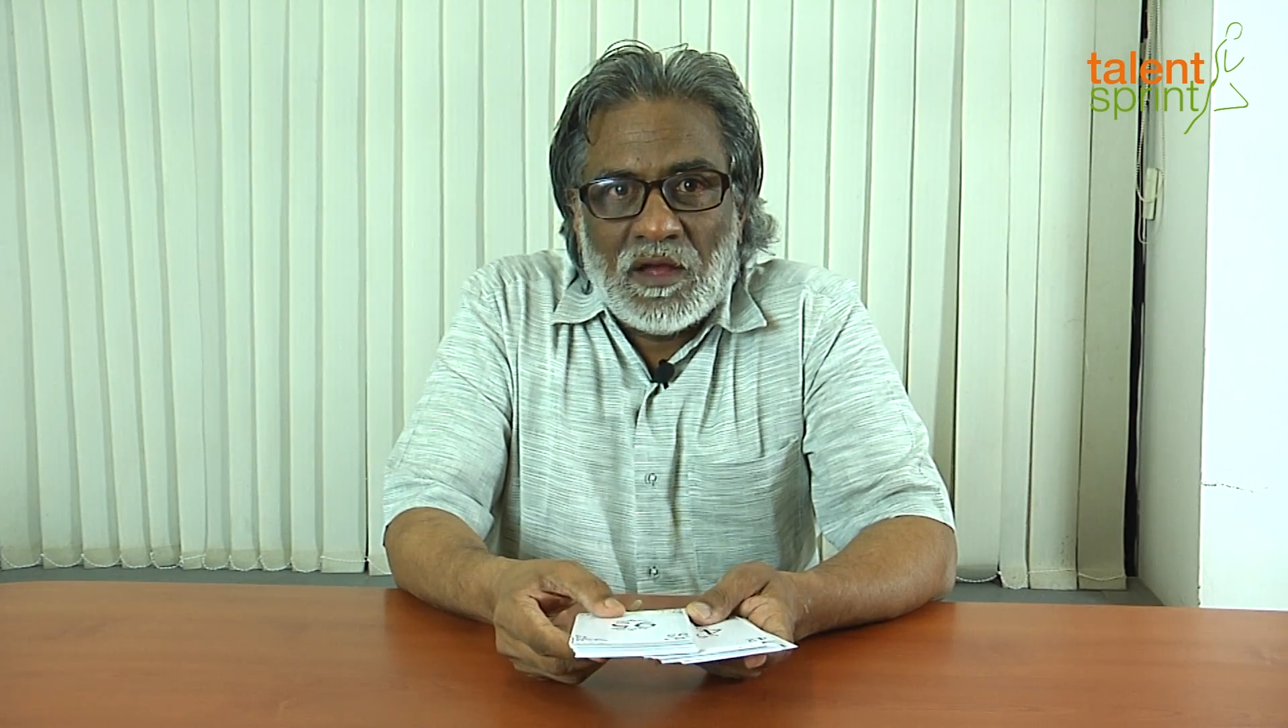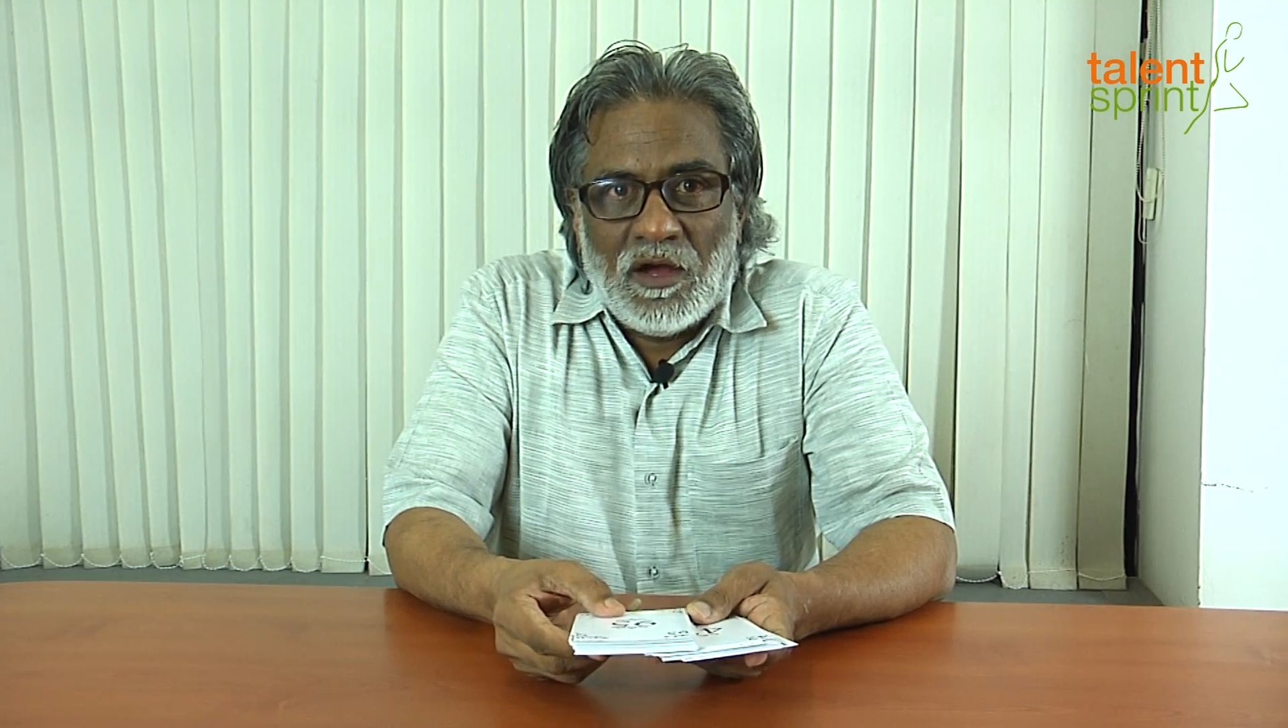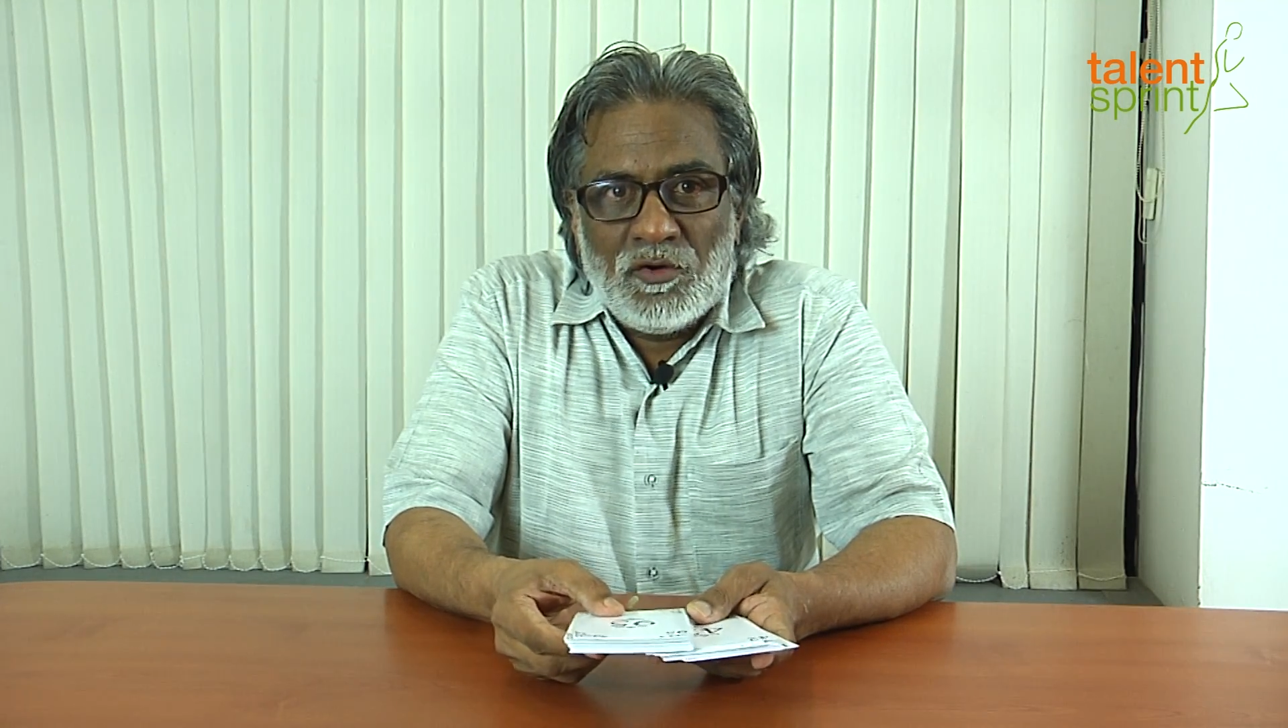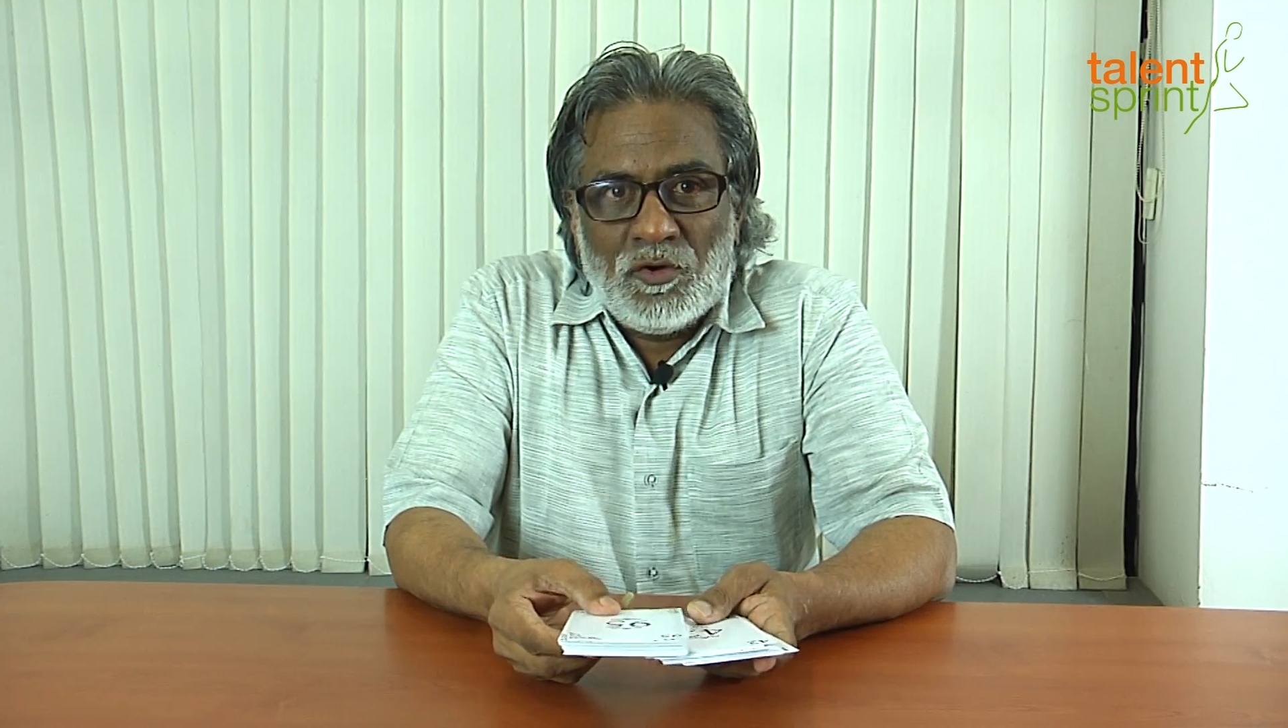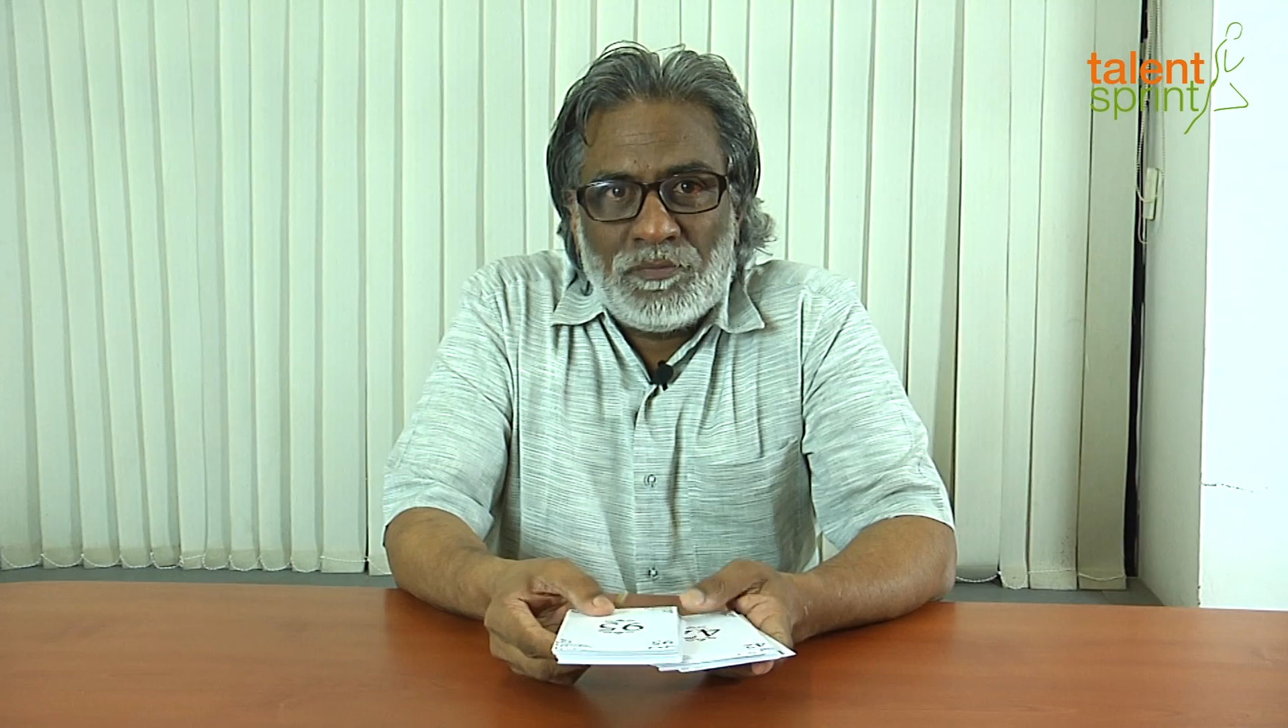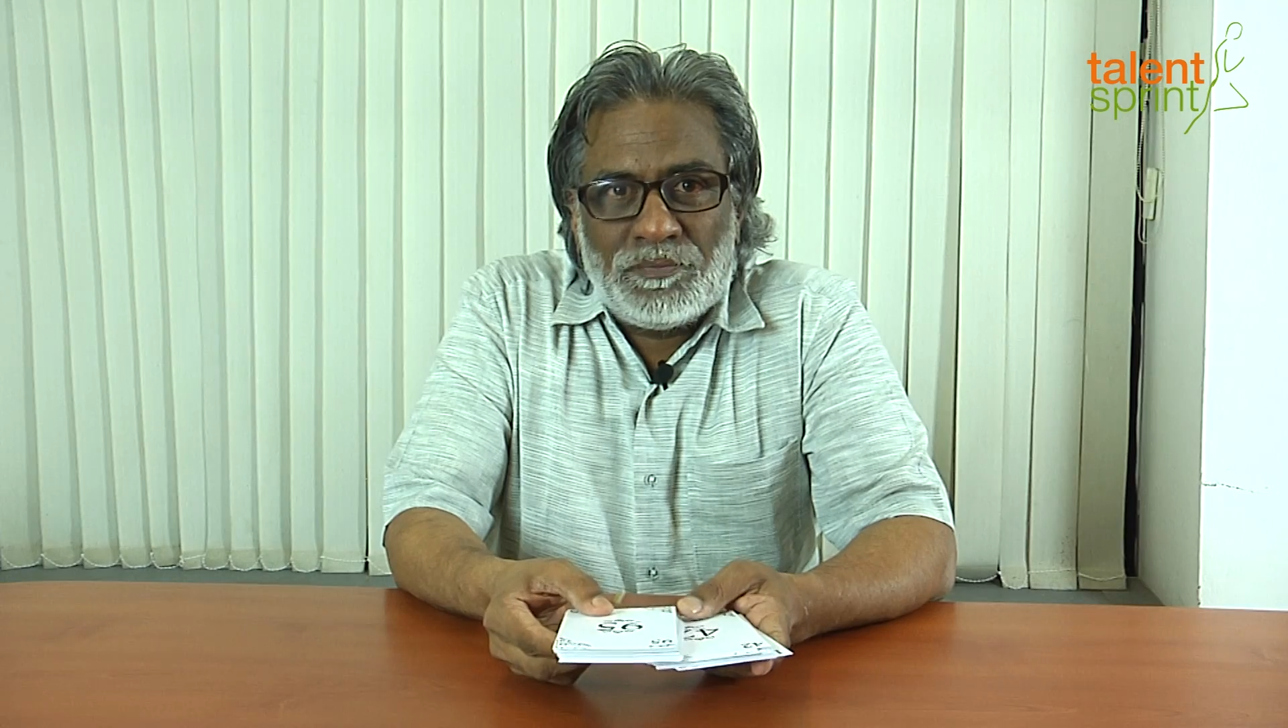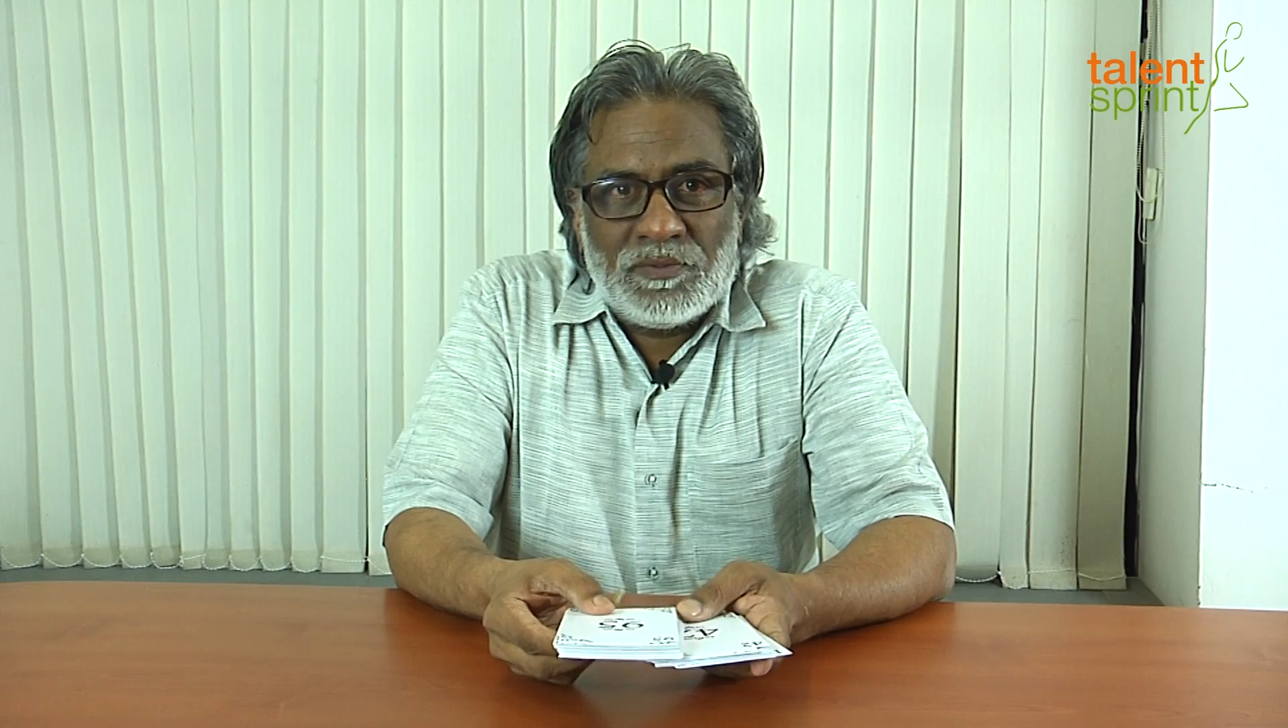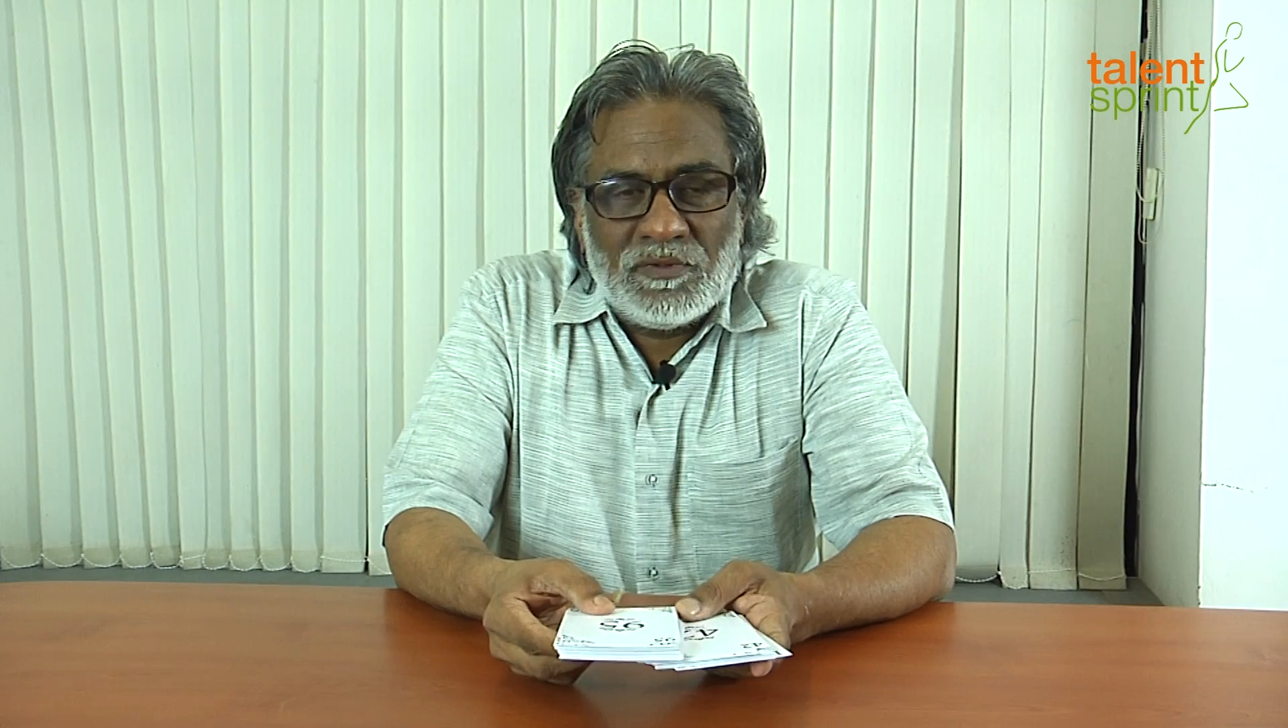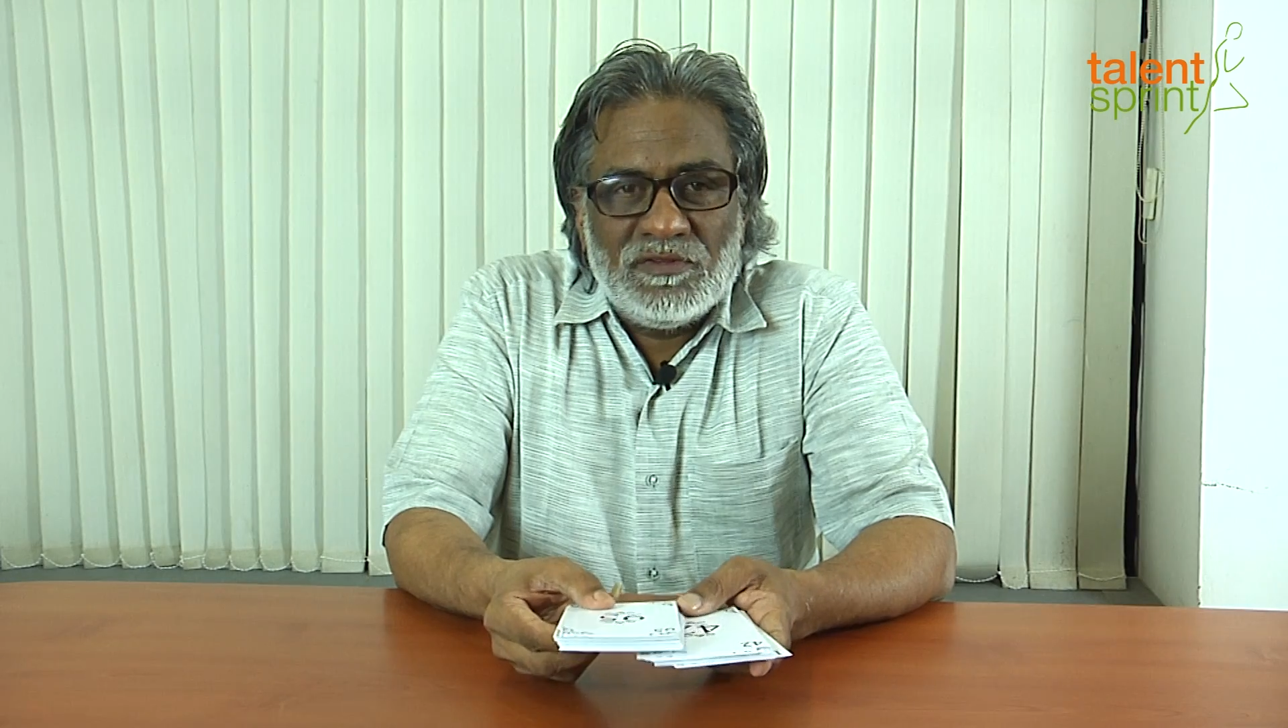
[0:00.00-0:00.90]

I hope